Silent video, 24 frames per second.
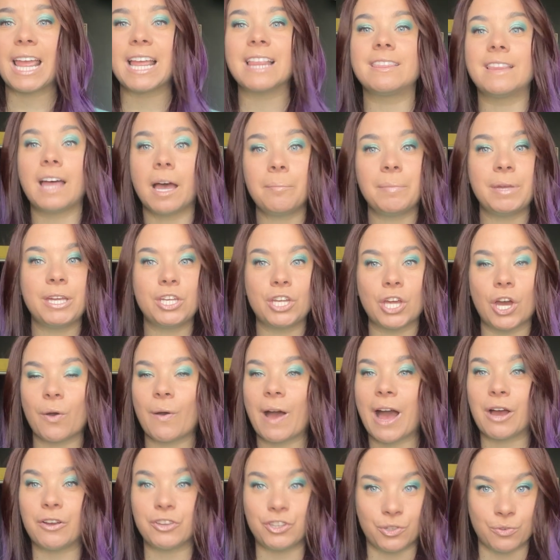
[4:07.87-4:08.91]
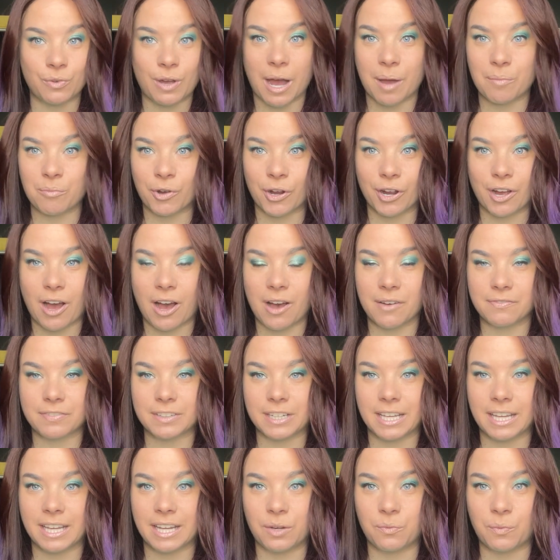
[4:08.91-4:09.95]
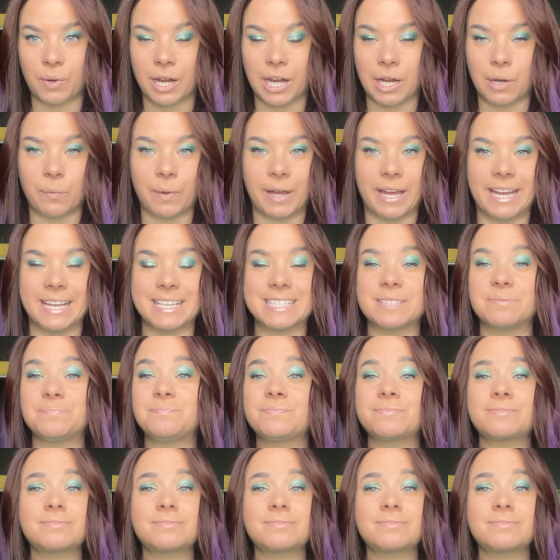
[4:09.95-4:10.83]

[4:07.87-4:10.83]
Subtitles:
Let me know how you got more confident in wearing wigs.